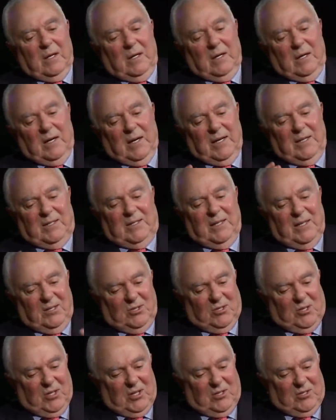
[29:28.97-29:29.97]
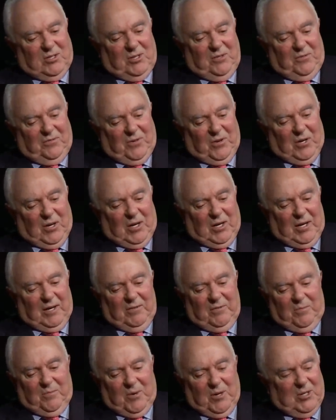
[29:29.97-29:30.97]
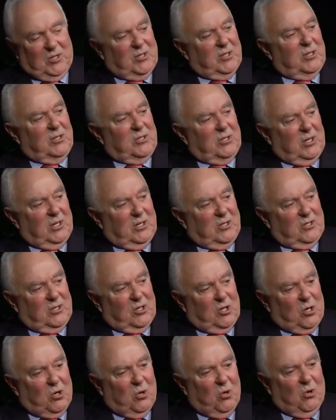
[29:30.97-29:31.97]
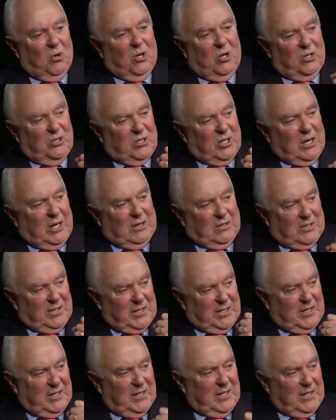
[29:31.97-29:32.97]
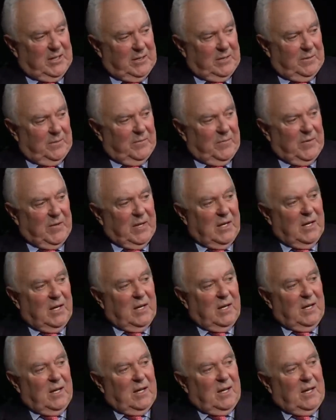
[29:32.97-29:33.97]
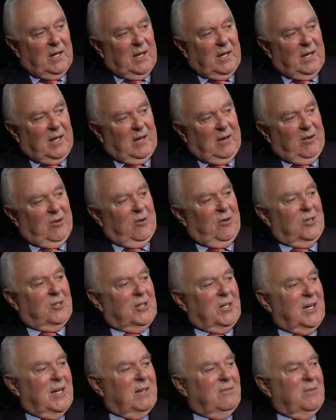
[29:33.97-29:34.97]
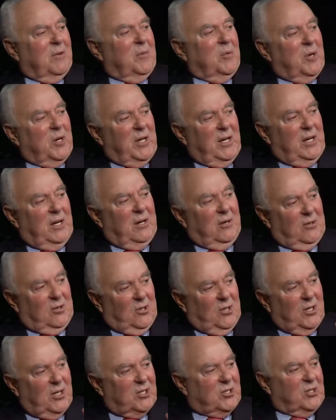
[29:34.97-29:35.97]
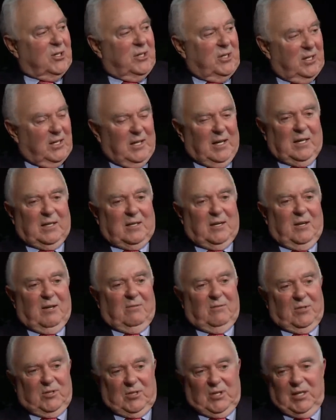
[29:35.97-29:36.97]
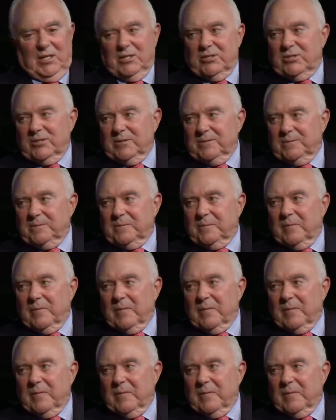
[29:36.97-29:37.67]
1965, President Johnson called Dr. King, and I urge everybody here to listen to that conversation.